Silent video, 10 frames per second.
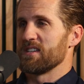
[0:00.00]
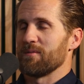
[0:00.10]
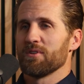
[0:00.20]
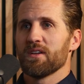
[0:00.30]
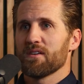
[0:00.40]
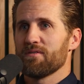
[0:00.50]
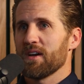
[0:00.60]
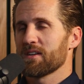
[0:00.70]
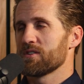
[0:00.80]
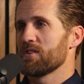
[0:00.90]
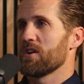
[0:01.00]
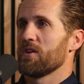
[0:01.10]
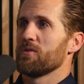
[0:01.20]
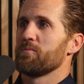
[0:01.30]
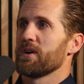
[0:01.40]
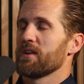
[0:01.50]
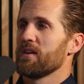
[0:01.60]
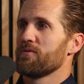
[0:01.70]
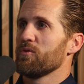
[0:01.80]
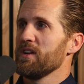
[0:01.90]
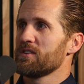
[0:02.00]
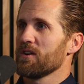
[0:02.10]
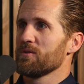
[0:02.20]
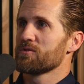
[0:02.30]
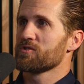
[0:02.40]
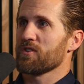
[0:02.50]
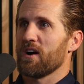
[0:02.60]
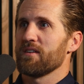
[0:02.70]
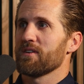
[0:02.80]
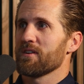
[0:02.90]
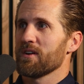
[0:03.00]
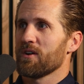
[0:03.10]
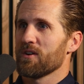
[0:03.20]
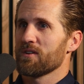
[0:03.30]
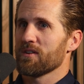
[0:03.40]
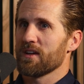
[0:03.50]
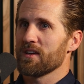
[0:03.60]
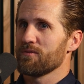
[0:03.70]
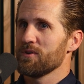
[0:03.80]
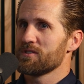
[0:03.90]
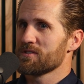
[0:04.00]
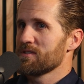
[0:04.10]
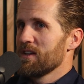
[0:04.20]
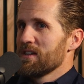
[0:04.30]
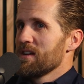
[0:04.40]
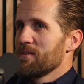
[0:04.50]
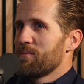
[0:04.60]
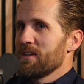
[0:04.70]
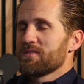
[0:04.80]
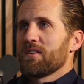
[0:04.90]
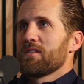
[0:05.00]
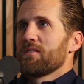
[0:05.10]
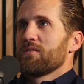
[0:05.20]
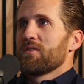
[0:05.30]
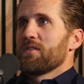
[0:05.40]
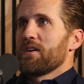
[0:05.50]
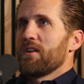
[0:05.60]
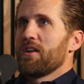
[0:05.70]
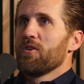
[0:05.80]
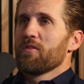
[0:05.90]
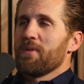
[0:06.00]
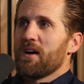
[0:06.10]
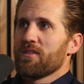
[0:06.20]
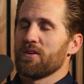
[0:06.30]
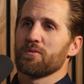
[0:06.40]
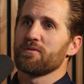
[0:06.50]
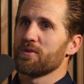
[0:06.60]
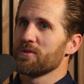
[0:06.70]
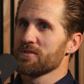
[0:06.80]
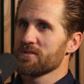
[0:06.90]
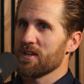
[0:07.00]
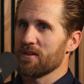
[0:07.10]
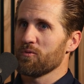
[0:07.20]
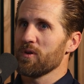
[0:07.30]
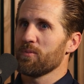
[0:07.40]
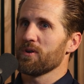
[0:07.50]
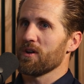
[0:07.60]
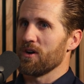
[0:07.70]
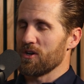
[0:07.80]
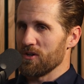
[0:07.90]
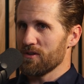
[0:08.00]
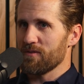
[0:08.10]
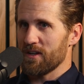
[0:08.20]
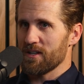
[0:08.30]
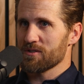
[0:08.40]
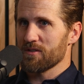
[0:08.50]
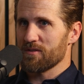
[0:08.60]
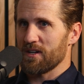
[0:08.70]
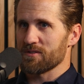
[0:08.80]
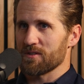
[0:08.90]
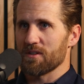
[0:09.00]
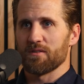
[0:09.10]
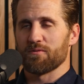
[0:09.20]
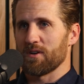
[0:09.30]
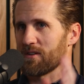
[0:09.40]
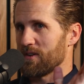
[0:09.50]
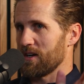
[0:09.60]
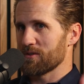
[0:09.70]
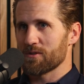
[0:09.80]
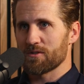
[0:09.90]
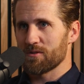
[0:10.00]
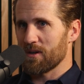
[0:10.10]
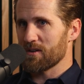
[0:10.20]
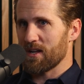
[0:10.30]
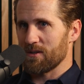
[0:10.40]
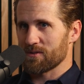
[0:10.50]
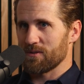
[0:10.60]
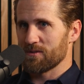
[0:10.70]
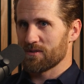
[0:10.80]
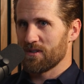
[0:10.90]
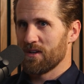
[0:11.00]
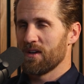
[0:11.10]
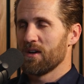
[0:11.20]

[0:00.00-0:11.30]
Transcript: The doubling effect? No. But if we don't try very hard, like if we just, based on, I know the math on referrals, like if we put a good financial advisor in front of 100 or 200 households,